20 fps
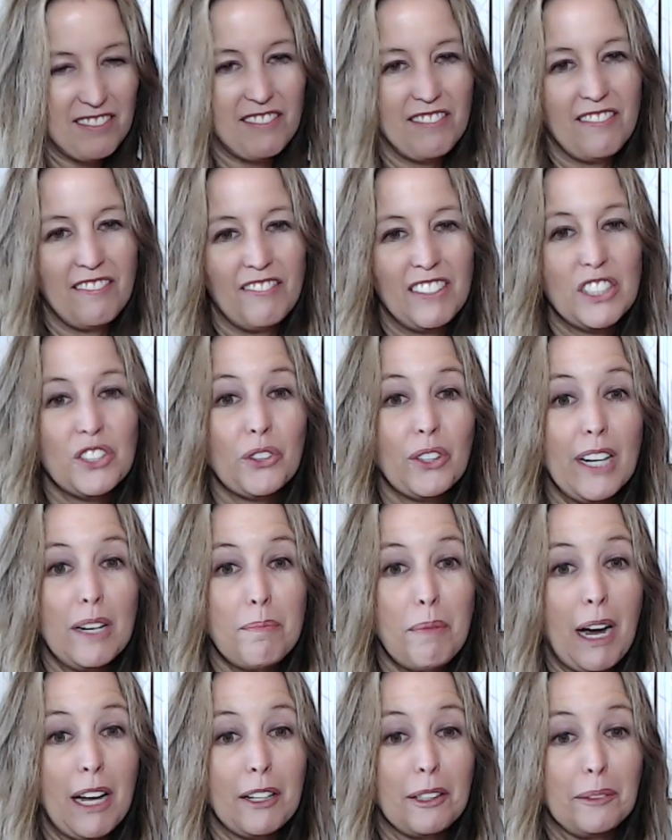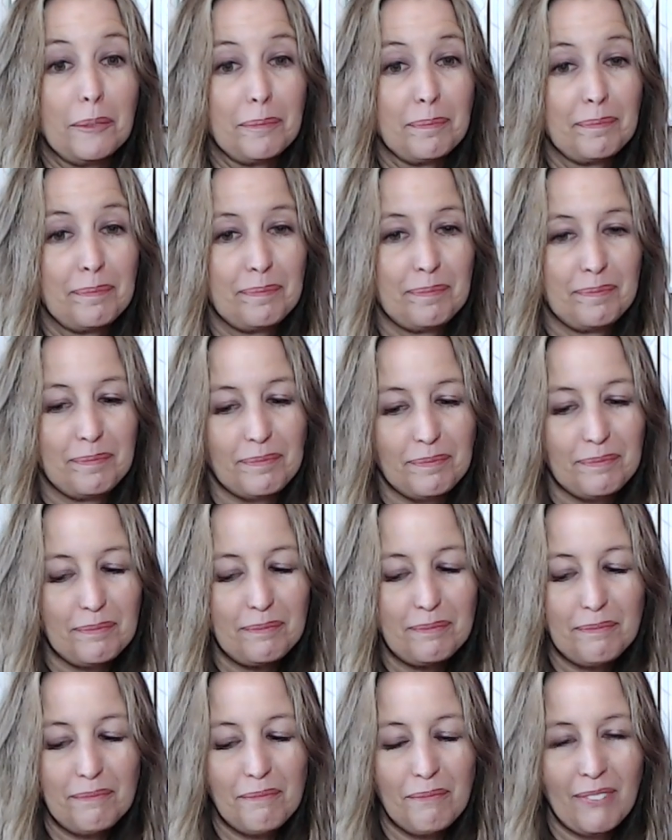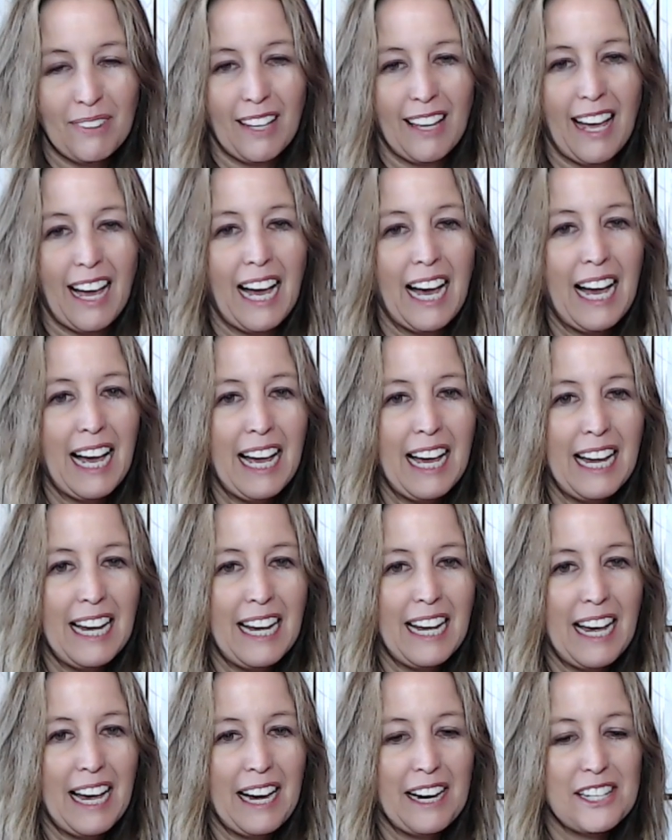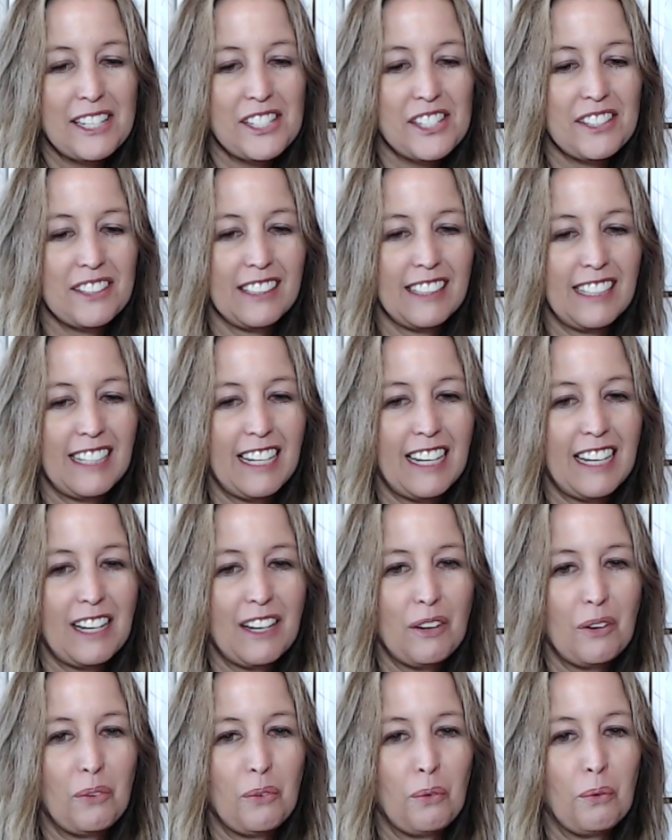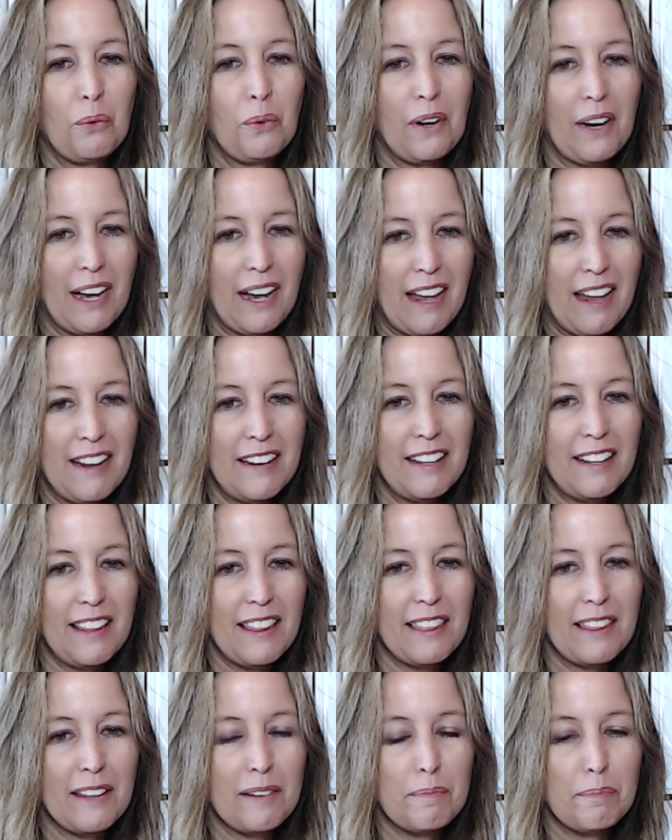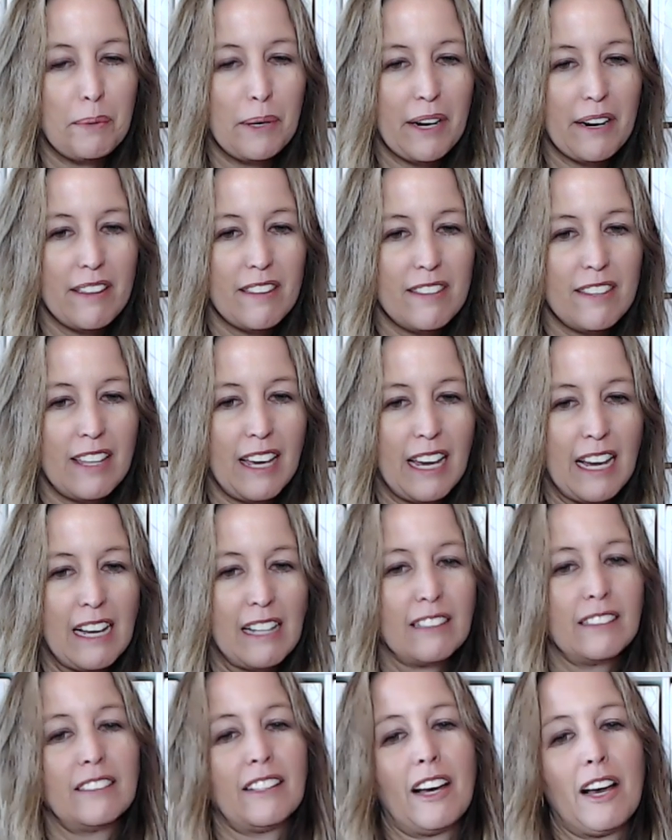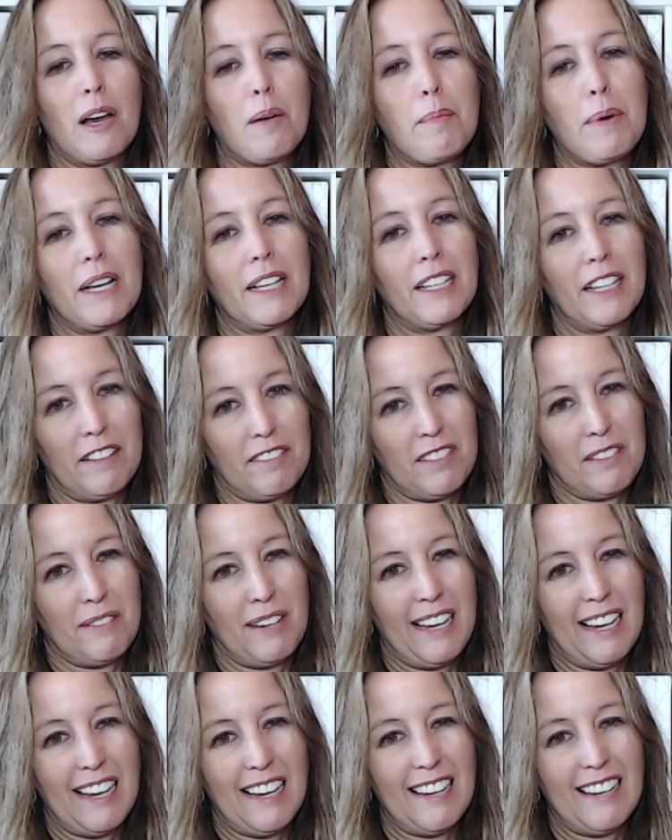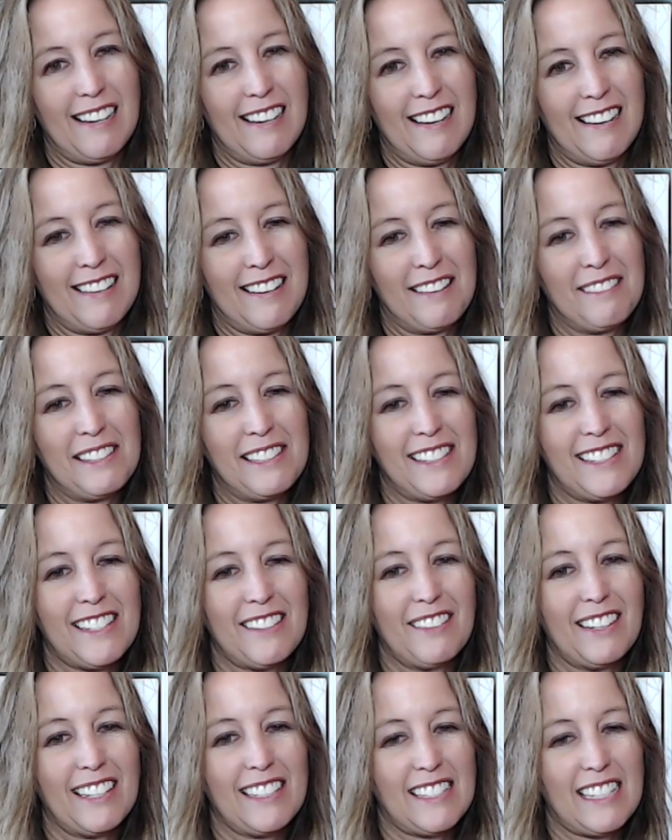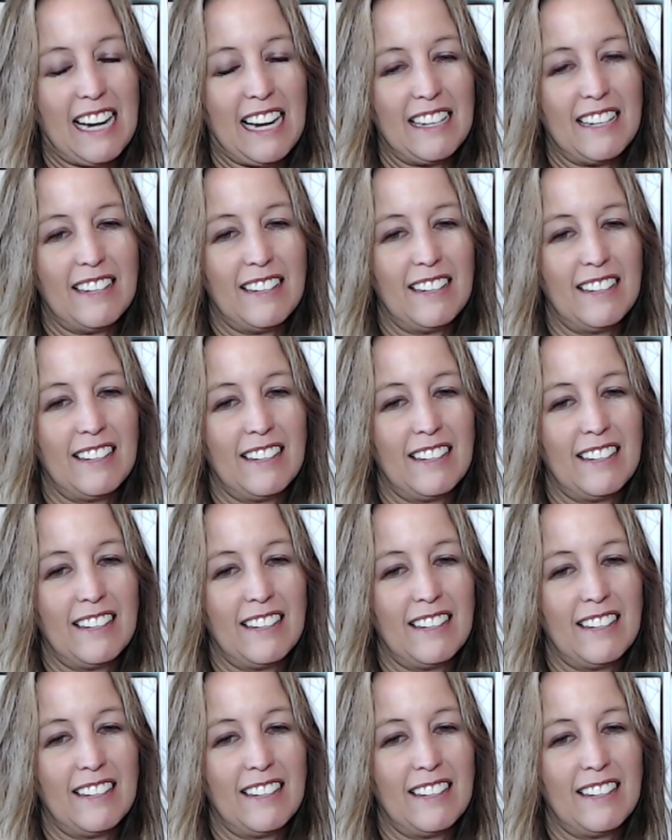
Victorian motto. I actually won the birthday club giveaway, and I was so excited.